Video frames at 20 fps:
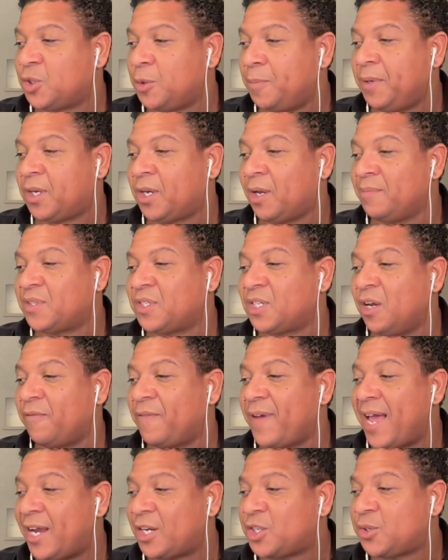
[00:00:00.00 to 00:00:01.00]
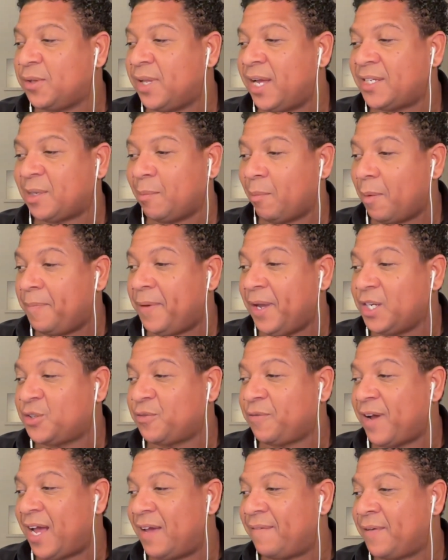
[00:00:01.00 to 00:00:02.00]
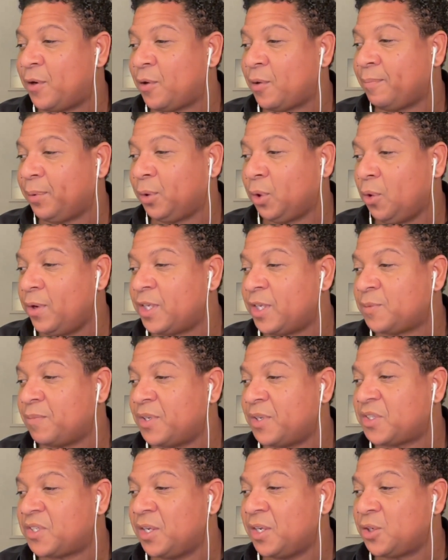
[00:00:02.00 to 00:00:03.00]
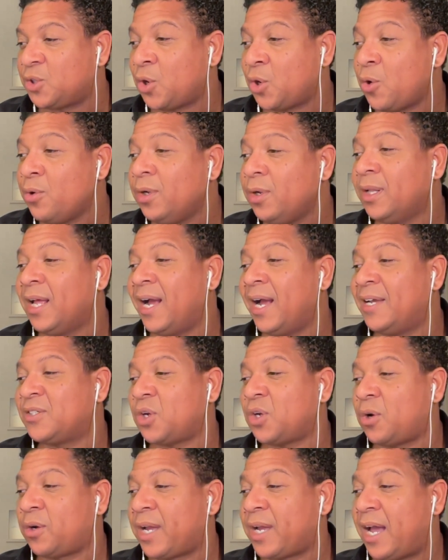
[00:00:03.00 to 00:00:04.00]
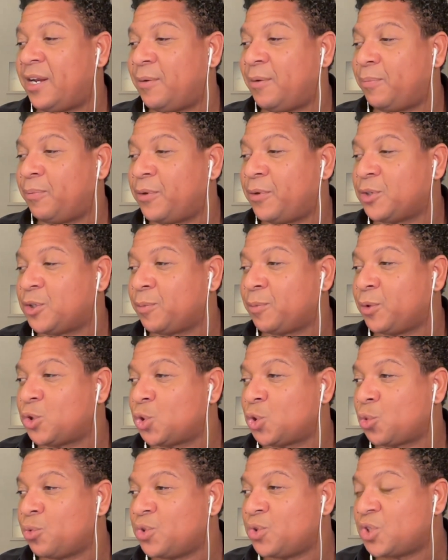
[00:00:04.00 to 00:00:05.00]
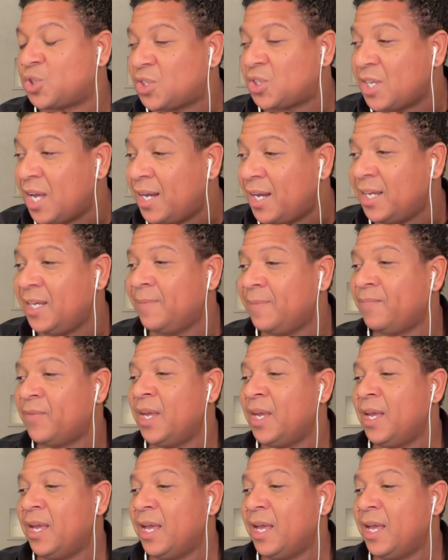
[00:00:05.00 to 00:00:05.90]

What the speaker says: to become self-actualized, I'm on page 5 here, employees must internalize our guiding principles through study